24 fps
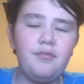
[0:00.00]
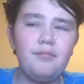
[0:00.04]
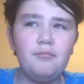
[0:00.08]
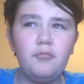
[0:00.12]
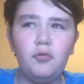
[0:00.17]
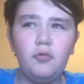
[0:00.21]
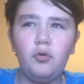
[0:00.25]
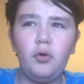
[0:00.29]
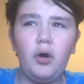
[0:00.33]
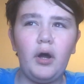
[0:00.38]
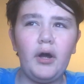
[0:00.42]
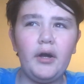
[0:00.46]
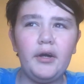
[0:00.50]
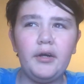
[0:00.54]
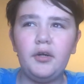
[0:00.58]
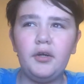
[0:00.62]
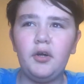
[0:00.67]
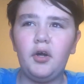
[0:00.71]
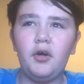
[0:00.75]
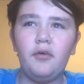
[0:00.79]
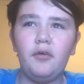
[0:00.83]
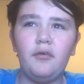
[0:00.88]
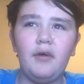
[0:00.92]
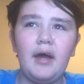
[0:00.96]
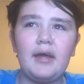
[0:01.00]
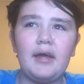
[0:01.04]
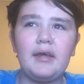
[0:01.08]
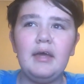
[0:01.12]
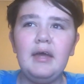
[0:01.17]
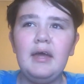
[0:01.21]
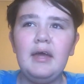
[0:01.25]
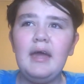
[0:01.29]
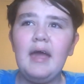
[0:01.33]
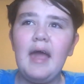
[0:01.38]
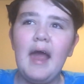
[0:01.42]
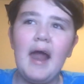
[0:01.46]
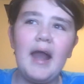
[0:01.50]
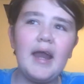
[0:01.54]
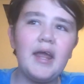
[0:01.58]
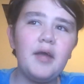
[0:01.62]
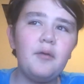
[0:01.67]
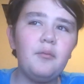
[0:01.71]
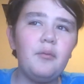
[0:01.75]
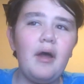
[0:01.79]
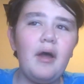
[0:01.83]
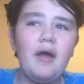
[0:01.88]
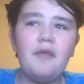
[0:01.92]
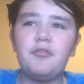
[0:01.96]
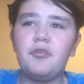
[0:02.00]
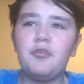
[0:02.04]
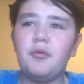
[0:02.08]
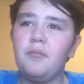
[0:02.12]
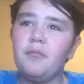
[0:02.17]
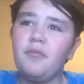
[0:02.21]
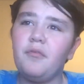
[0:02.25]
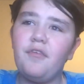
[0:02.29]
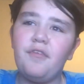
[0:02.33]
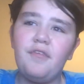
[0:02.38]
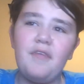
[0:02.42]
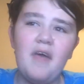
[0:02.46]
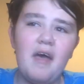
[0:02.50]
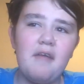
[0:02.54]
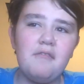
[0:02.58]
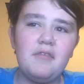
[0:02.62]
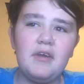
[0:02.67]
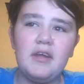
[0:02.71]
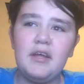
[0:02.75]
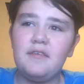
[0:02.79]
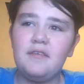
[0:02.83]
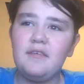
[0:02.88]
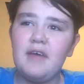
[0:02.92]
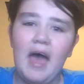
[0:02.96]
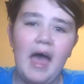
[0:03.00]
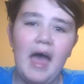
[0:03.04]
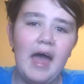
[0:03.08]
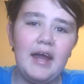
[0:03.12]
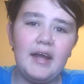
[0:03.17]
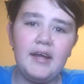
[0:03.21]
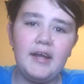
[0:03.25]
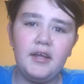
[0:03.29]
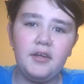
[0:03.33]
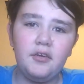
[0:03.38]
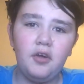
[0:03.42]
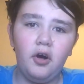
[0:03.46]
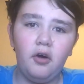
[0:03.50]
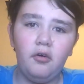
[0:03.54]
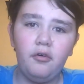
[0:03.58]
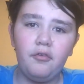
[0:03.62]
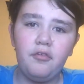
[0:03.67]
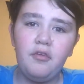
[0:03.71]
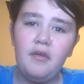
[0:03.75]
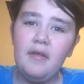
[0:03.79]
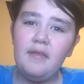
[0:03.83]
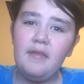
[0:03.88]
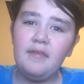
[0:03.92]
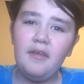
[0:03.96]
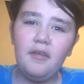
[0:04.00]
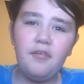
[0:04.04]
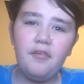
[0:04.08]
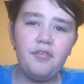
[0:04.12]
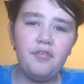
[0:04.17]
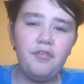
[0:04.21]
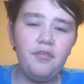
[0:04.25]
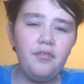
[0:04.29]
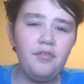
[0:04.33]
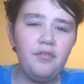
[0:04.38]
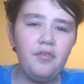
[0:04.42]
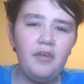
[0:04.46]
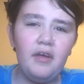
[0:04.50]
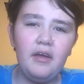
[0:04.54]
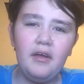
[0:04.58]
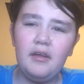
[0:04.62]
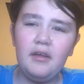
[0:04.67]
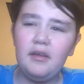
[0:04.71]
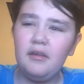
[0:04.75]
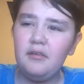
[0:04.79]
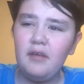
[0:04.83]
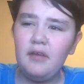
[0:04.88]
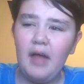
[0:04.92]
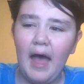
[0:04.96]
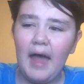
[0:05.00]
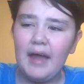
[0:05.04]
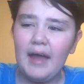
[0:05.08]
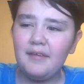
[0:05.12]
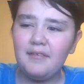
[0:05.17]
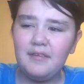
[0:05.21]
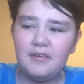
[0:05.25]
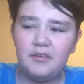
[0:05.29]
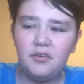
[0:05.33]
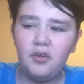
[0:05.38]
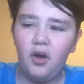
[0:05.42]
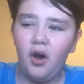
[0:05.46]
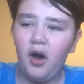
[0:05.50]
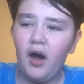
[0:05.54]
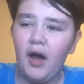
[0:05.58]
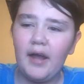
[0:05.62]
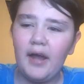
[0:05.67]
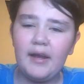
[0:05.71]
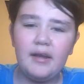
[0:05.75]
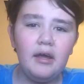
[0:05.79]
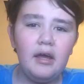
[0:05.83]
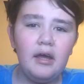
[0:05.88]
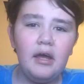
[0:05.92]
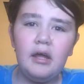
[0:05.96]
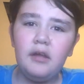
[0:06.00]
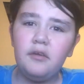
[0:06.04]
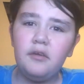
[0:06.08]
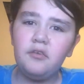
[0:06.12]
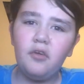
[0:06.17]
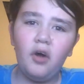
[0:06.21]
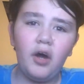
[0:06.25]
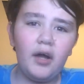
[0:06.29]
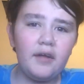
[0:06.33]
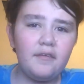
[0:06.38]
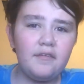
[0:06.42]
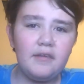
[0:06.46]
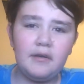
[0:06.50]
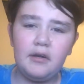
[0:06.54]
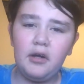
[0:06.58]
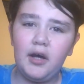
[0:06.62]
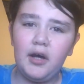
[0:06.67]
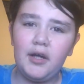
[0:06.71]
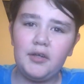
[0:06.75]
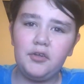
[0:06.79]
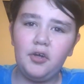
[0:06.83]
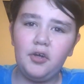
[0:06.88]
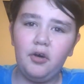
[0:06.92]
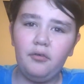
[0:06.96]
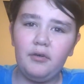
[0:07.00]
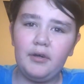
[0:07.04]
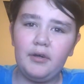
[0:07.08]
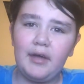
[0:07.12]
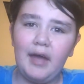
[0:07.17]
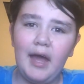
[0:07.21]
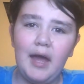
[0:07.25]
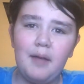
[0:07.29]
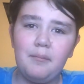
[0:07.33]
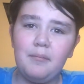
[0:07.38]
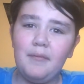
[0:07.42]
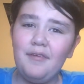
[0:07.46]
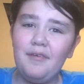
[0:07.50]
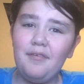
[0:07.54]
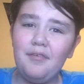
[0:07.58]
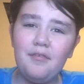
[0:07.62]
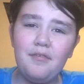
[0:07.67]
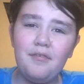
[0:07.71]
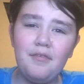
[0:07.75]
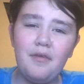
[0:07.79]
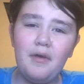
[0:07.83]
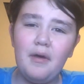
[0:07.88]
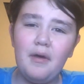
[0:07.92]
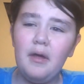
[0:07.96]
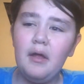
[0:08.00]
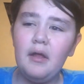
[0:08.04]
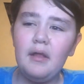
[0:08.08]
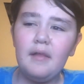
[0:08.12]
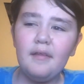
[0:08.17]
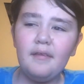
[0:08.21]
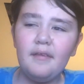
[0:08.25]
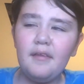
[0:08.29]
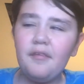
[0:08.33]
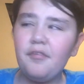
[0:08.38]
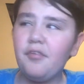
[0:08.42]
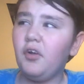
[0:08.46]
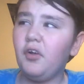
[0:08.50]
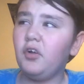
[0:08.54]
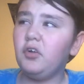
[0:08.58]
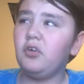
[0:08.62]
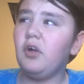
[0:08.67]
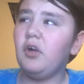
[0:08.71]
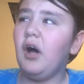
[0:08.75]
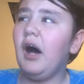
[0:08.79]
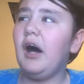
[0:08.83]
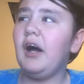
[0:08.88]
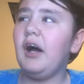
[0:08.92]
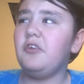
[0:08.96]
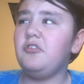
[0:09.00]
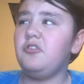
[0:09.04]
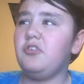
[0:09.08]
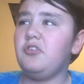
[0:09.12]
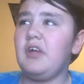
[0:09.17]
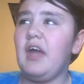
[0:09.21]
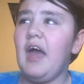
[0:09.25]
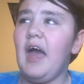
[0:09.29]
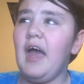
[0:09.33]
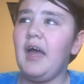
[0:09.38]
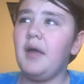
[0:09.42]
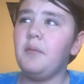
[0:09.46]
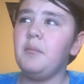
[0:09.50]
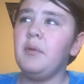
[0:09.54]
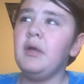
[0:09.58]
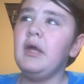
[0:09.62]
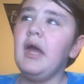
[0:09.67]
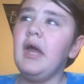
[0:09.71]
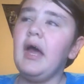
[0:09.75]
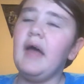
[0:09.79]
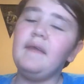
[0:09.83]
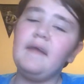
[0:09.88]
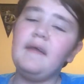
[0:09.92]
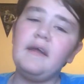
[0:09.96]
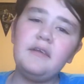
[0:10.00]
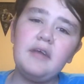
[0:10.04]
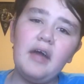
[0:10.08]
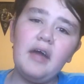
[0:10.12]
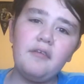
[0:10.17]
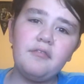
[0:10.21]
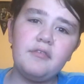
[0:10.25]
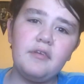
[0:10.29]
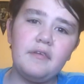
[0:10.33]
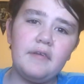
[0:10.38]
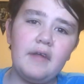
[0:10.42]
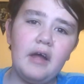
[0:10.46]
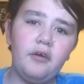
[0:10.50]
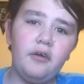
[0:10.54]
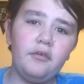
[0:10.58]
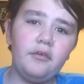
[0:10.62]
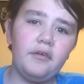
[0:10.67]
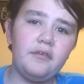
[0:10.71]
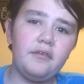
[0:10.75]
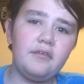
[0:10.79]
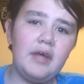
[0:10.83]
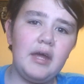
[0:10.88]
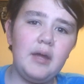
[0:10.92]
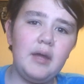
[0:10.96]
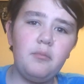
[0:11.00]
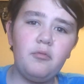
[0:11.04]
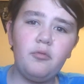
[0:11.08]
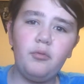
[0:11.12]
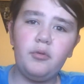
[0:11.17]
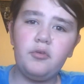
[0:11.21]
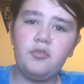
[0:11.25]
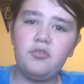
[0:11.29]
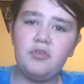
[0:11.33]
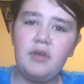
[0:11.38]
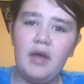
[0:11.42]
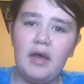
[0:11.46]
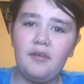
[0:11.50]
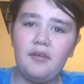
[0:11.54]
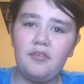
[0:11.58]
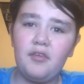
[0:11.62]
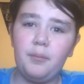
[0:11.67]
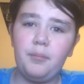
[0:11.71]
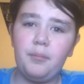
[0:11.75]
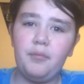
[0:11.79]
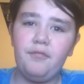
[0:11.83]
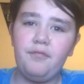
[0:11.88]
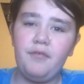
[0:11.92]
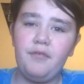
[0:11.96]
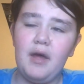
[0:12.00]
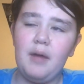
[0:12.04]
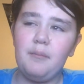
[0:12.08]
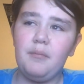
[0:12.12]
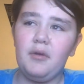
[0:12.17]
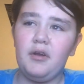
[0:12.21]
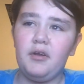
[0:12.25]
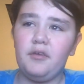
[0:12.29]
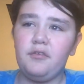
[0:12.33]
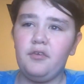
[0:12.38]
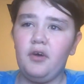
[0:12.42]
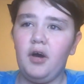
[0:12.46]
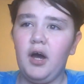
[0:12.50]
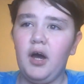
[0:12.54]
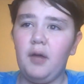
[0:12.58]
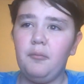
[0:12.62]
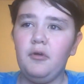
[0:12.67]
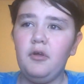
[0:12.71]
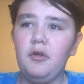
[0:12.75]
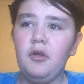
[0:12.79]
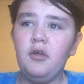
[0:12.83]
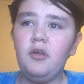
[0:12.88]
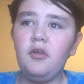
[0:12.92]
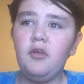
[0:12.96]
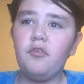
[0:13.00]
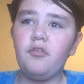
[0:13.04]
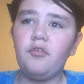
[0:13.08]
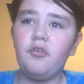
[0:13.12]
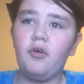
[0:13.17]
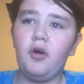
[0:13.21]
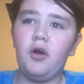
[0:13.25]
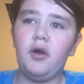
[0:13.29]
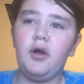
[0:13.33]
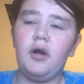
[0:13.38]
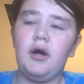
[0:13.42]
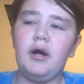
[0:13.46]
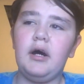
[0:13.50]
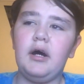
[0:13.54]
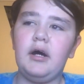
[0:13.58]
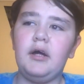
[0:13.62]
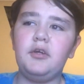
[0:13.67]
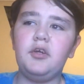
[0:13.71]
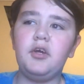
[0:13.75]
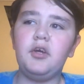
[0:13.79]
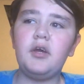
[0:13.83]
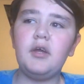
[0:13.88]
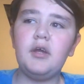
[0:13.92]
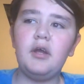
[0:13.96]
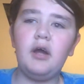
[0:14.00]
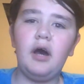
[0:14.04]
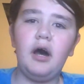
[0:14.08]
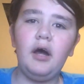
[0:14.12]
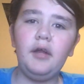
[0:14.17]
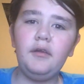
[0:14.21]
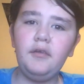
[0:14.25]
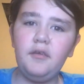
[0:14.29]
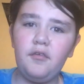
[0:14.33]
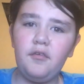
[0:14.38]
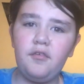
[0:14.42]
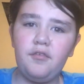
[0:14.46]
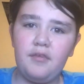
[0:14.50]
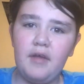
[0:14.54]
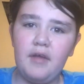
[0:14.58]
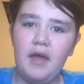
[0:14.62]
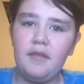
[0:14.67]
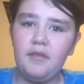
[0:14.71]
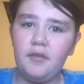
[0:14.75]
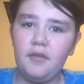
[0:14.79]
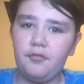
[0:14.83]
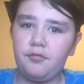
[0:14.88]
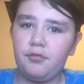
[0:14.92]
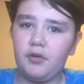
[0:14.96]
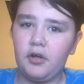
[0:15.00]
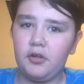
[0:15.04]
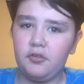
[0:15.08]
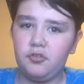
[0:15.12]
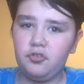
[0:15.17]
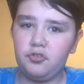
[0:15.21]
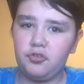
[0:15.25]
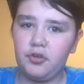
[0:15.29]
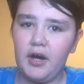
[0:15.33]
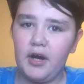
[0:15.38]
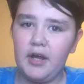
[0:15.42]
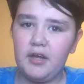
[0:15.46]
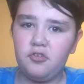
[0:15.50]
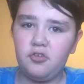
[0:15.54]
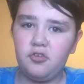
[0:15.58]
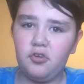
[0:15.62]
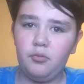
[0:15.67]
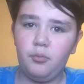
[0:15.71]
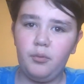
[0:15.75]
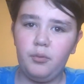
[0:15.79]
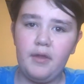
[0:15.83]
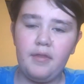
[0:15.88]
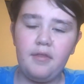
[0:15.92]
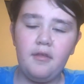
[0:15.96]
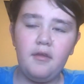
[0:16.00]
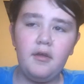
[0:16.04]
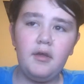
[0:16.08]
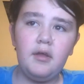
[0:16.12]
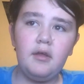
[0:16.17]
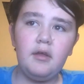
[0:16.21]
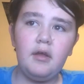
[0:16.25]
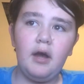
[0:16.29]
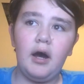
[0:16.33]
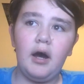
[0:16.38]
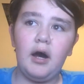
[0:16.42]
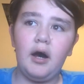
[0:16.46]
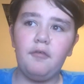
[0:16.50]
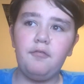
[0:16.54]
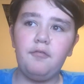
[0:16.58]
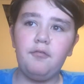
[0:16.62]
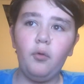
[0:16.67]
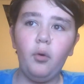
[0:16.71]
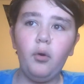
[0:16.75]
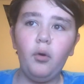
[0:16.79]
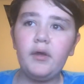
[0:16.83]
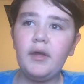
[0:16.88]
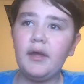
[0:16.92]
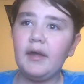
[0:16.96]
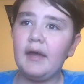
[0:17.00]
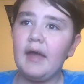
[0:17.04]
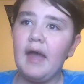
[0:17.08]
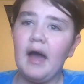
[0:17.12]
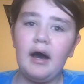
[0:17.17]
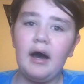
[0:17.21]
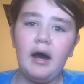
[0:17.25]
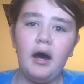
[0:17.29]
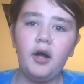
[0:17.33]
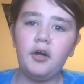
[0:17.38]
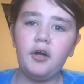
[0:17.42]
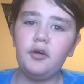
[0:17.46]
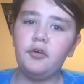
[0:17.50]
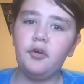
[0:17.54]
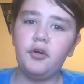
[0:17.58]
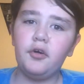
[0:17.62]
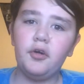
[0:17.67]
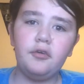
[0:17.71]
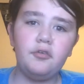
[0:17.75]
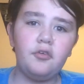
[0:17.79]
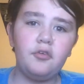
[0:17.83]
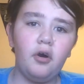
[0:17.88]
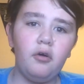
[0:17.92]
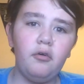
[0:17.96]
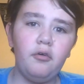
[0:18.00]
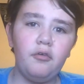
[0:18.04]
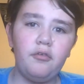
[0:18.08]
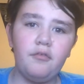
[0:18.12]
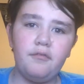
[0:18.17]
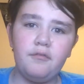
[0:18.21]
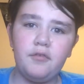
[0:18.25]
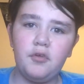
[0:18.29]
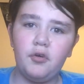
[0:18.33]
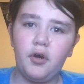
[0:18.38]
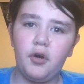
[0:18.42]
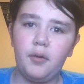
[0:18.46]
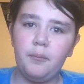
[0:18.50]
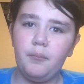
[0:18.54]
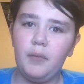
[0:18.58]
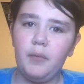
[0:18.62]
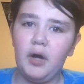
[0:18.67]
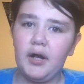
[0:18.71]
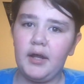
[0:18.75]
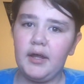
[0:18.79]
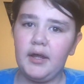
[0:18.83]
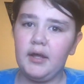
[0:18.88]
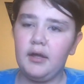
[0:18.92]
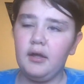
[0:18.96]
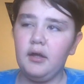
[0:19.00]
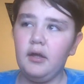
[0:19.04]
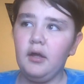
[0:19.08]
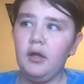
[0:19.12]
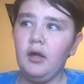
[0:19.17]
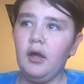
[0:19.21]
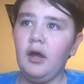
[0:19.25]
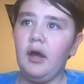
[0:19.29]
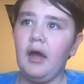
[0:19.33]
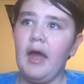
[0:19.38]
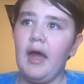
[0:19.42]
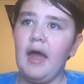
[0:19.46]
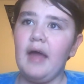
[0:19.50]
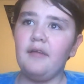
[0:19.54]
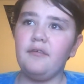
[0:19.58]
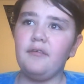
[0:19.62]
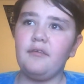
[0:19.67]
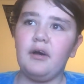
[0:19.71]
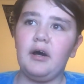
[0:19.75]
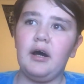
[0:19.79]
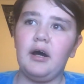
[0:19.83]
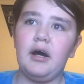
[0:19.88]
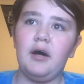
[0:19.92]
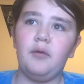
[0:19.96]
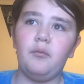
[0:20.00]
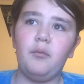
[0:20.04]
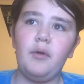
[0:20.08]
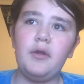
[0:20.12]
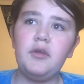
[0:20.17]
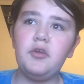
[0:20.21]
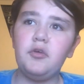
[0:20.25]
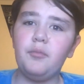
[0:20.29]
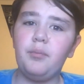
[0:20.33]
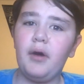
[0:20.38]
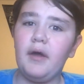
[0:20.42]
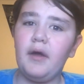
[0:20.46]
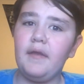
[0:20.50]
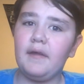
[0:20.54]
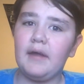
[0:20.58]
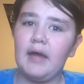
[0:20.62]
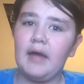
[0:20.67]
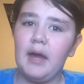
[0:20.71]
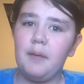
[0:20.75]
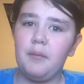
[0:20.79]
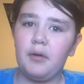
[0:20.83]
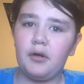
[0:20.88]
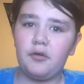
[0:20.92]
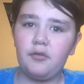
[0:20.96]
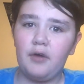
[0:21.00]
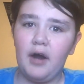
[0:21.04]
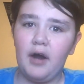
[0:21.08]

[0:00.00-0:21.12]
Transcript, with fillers: well, I don't know, like anywhere from seventy to eighty dollars. This is an 89 dollar game. This is a this is a large game, and then you have to download teams, which takes up a fair bit of time. So uh, you can understand the frustration with uh, forking out $100 of your own money and uh, when you play the game it